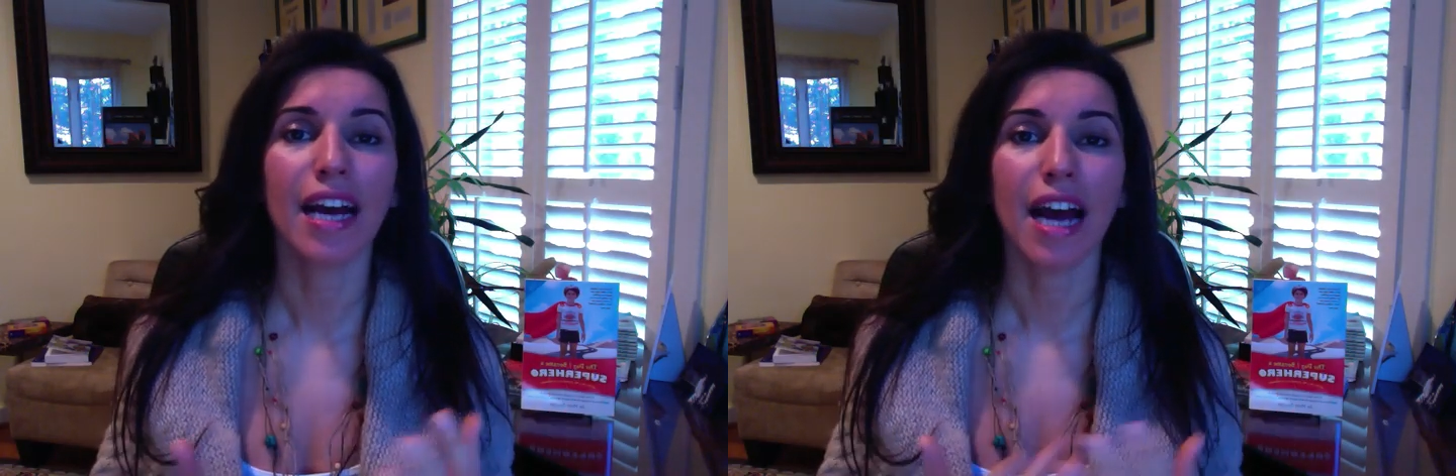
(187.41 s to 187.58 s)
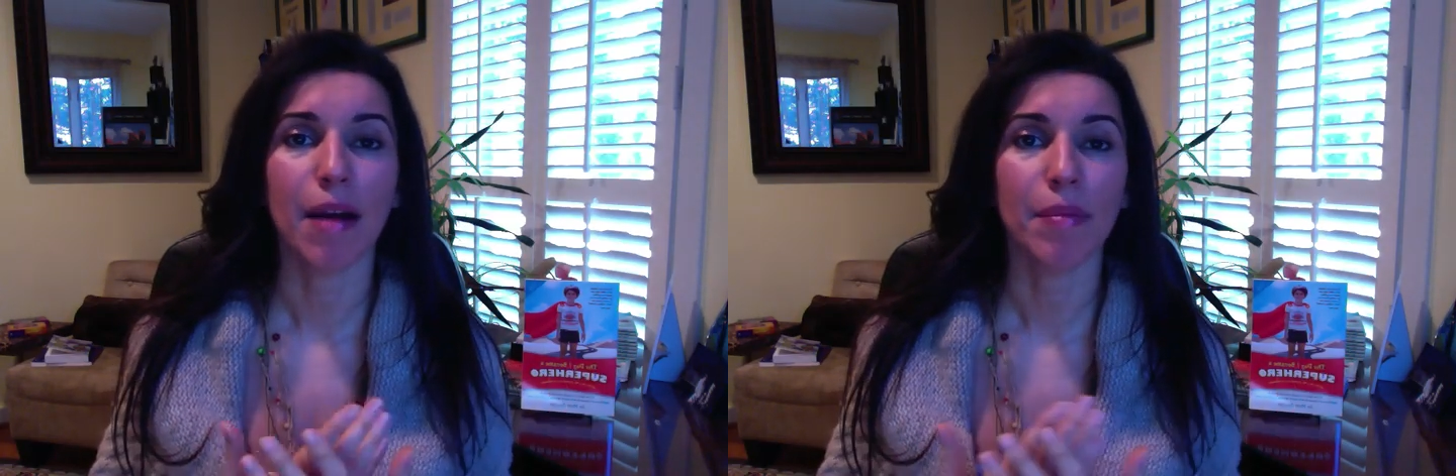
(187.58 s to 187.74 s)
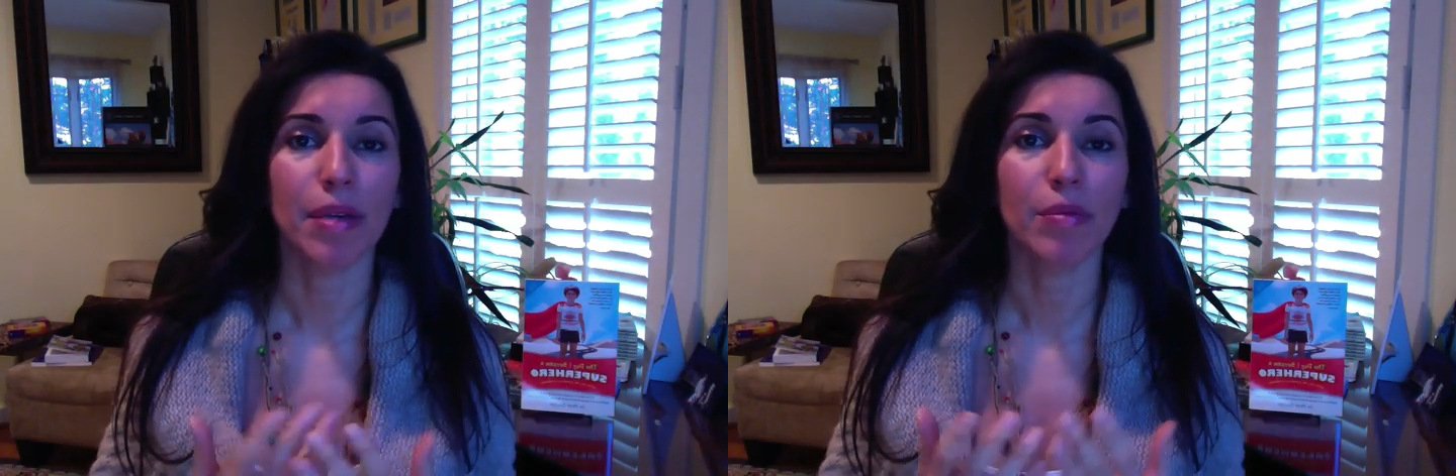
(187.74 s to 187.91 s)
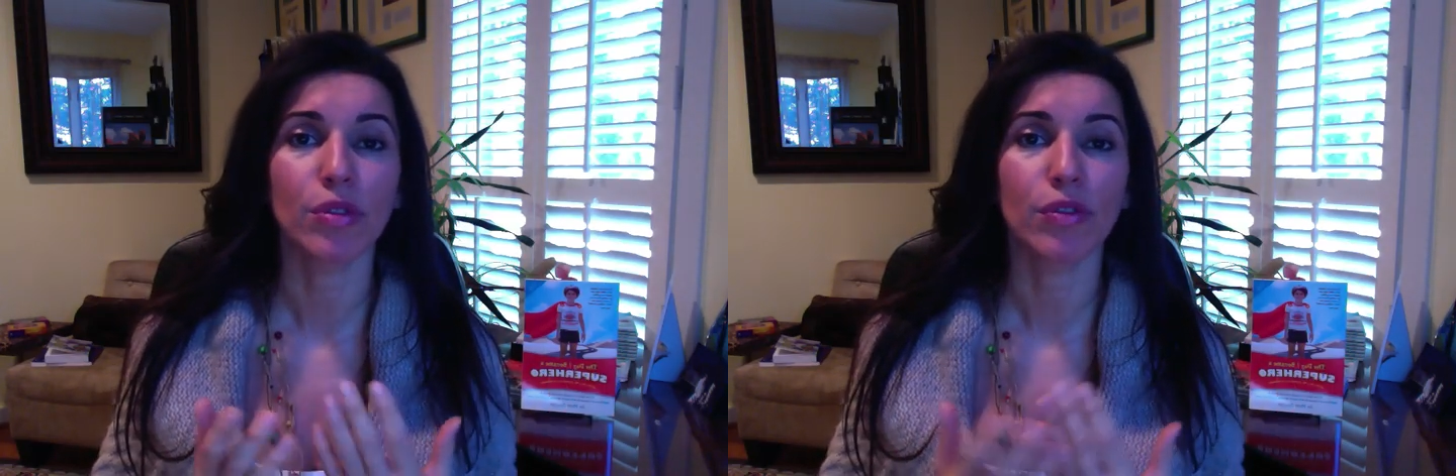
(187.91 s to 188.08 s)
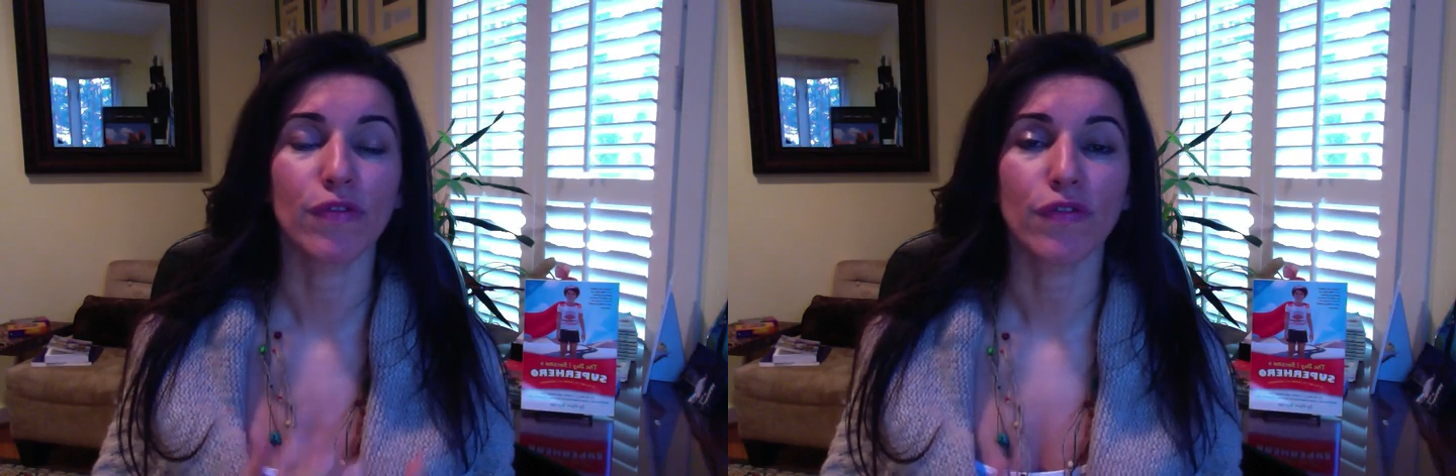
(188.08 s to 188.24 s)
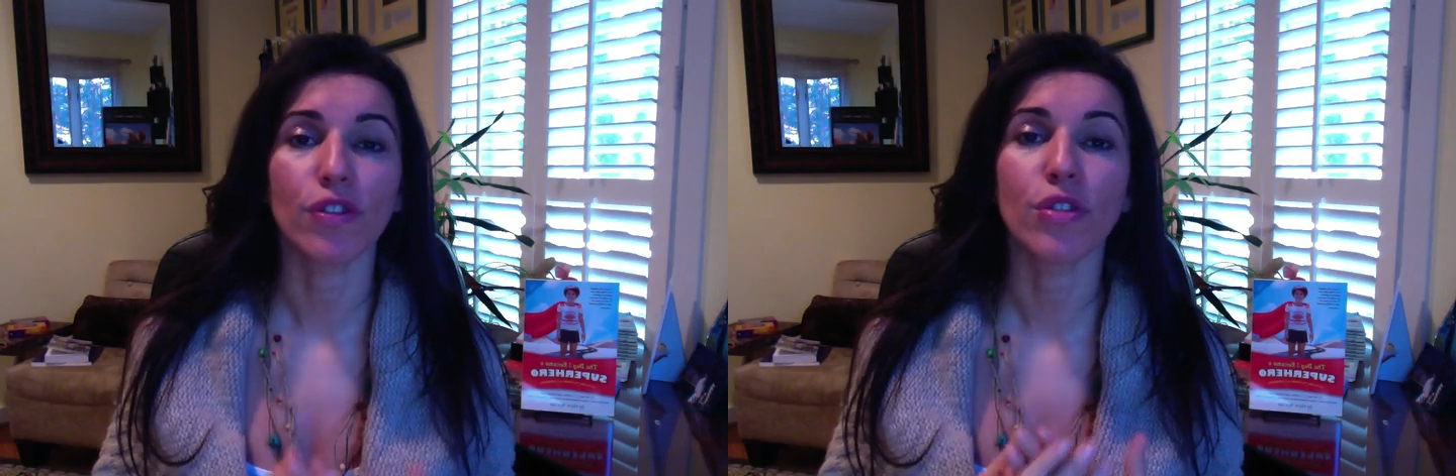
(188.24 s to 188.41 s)
I'm able to
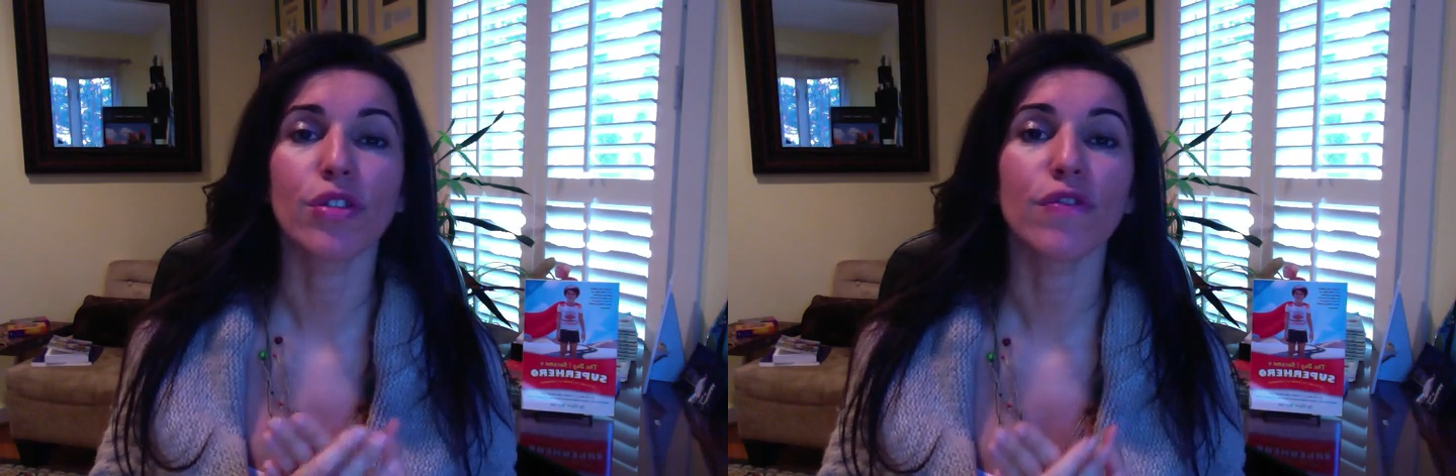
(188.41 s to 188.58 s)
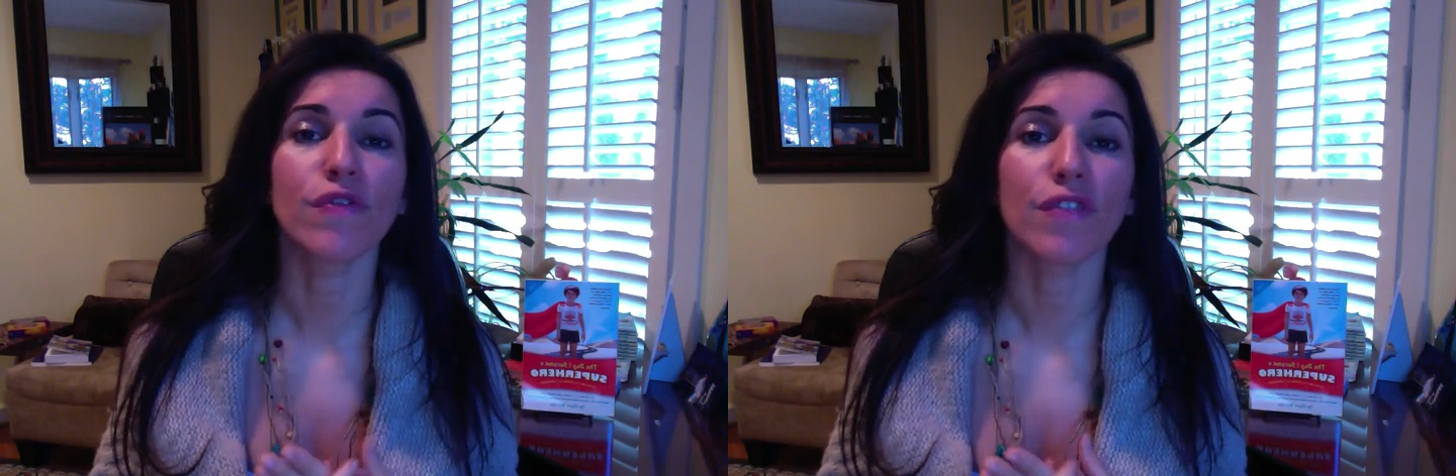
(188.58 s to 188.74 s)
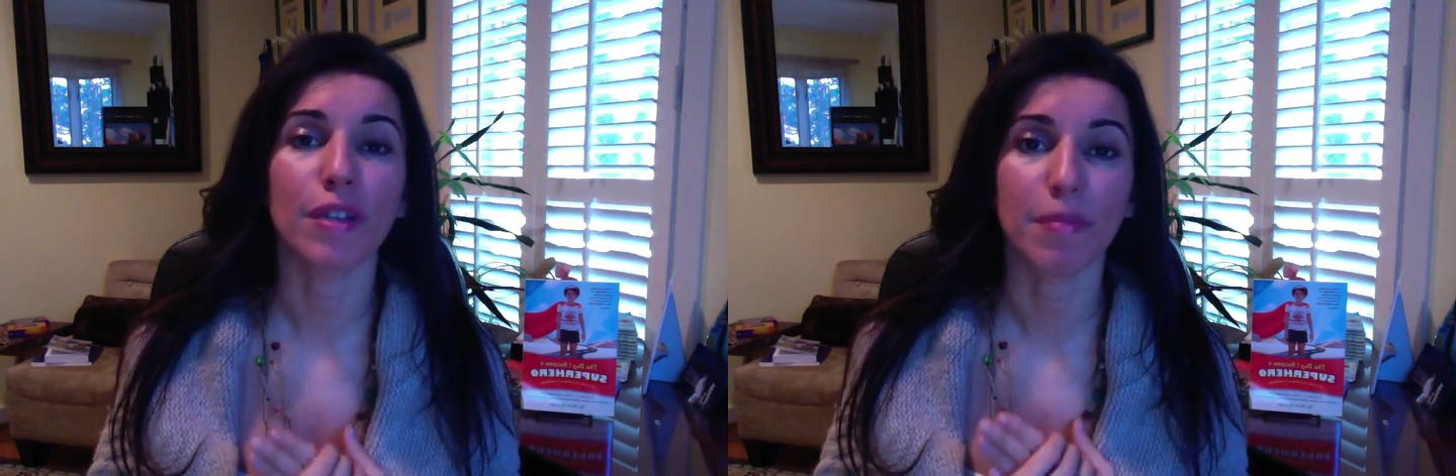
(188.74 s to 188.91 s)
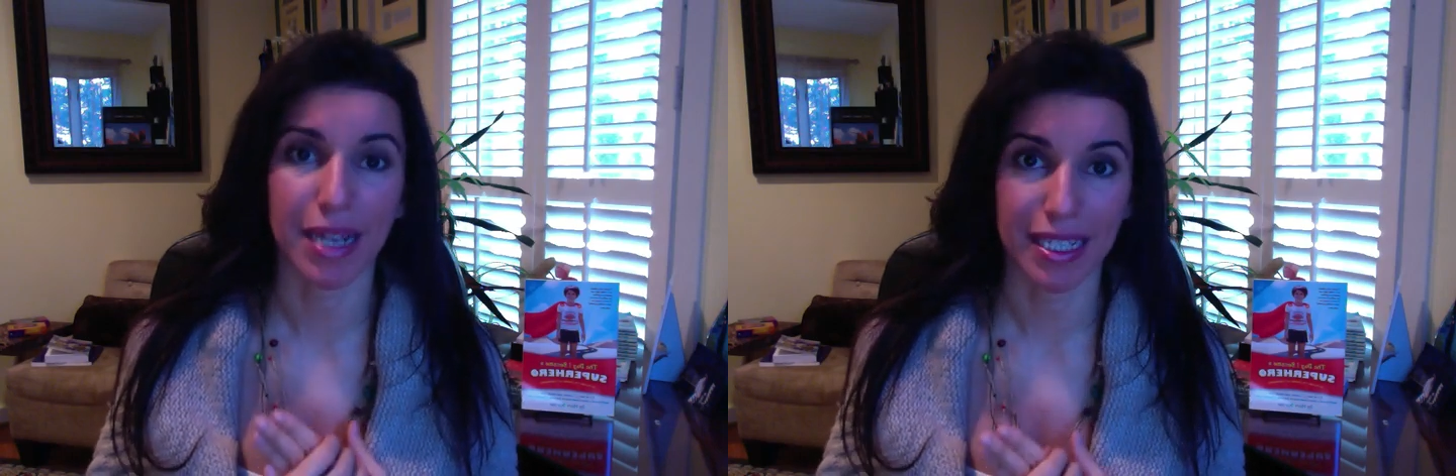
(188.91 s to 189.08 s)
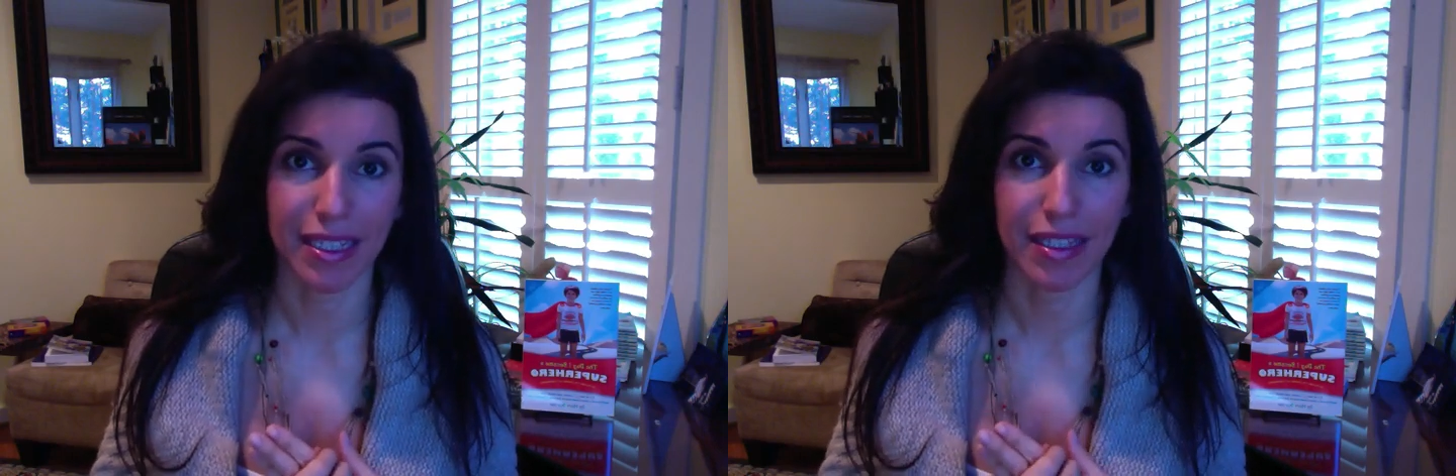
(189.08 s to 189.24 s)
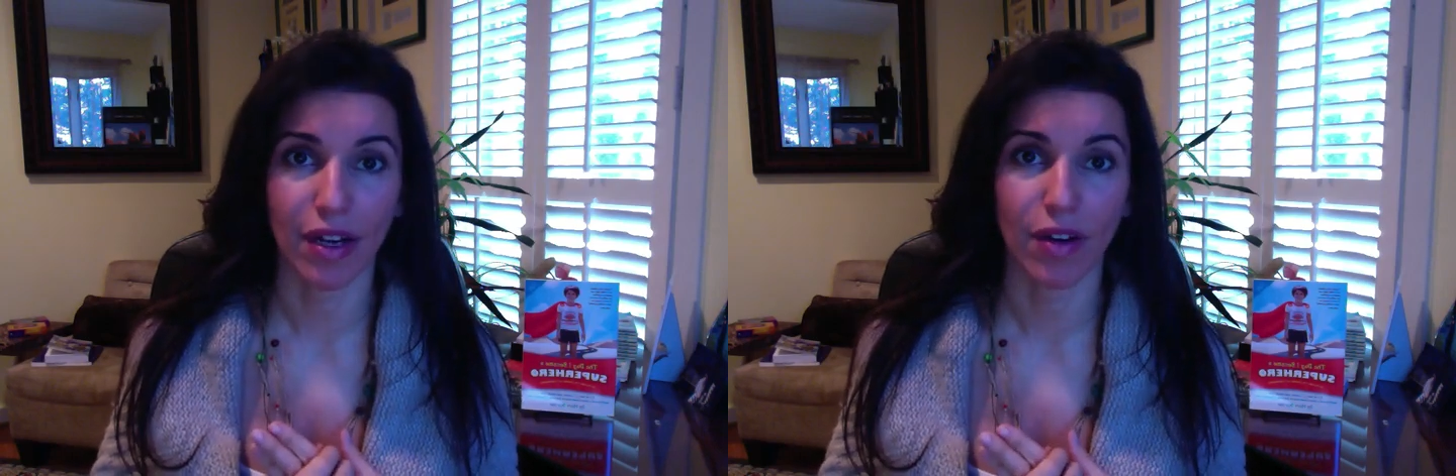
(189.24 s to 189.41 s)
first free
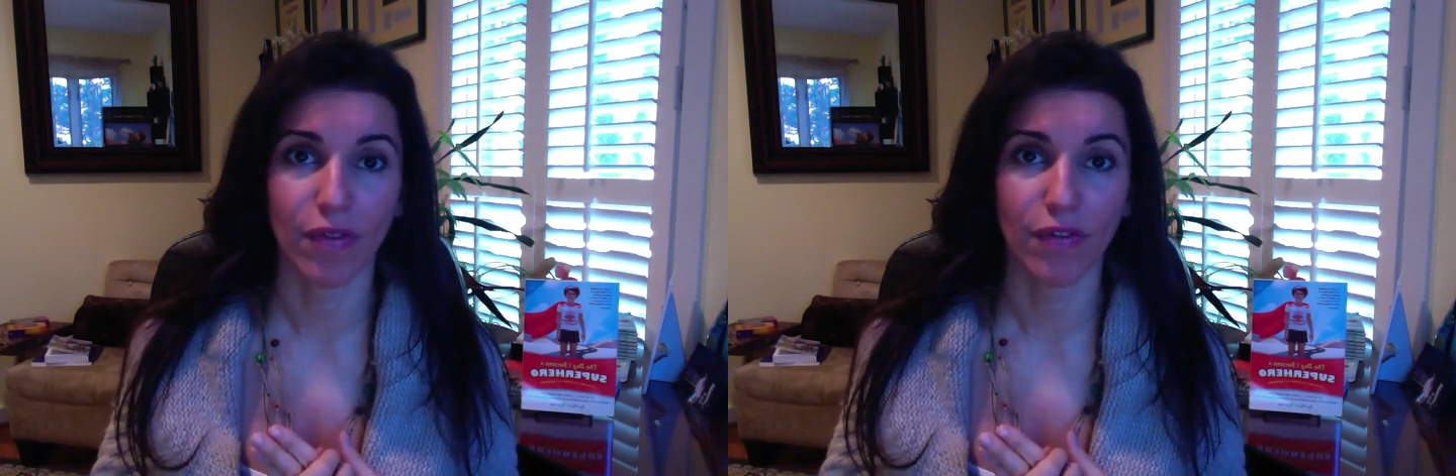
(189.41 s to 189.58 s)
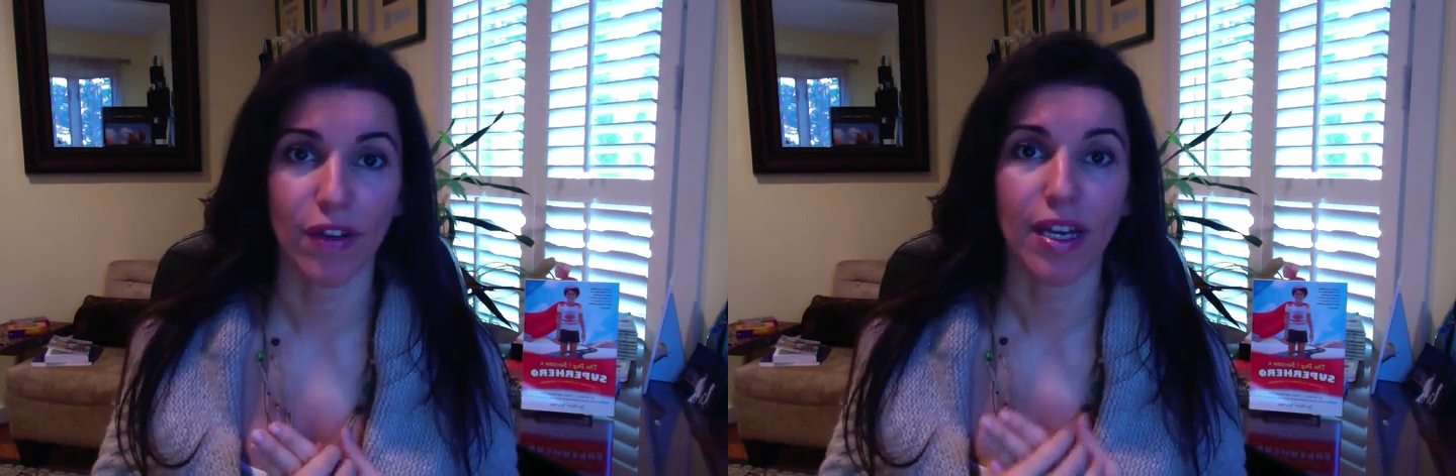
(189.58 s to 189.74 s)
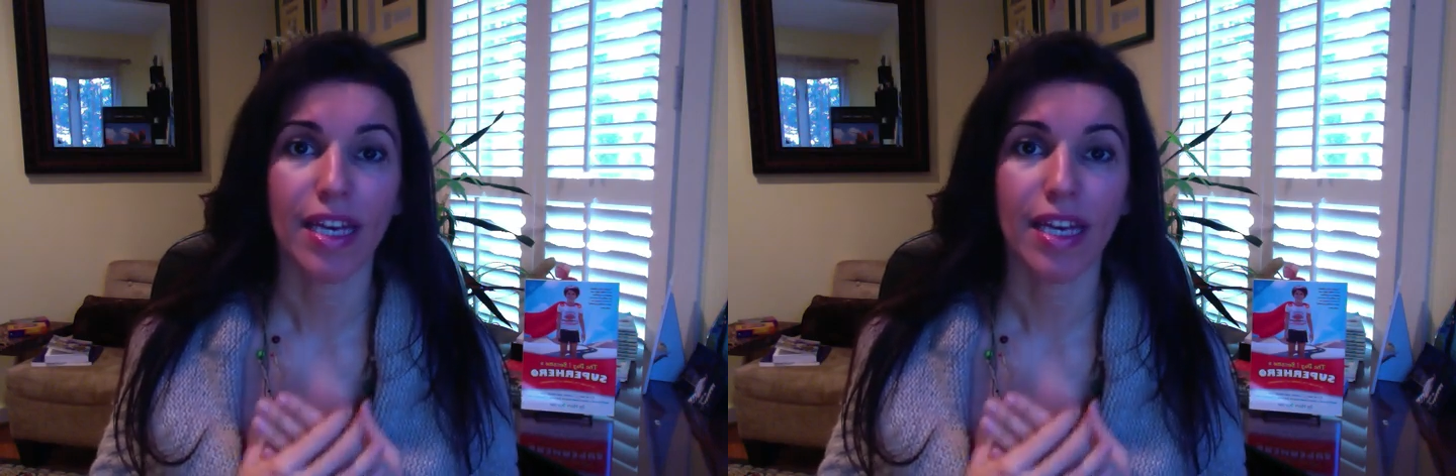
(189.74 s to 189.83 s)
myself.